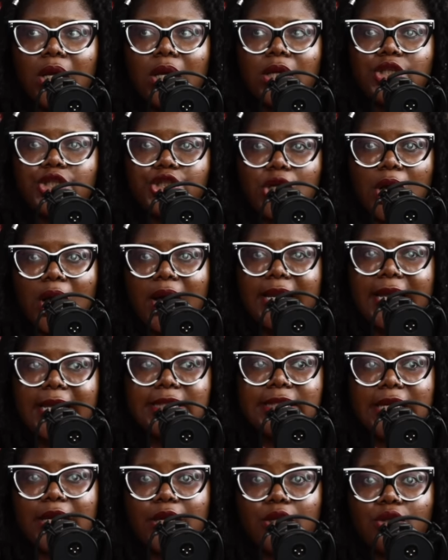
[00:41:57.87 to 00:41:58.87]
Charlotte
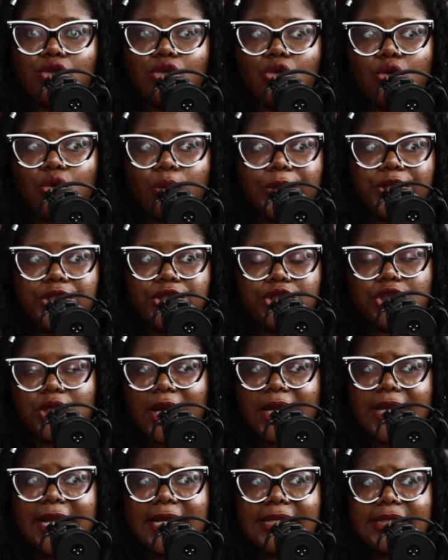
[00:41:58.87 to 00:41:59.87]
into Queen
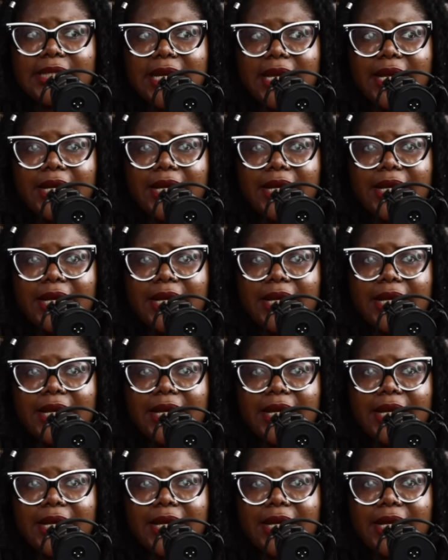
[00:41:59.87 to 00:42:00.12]
Charlotte,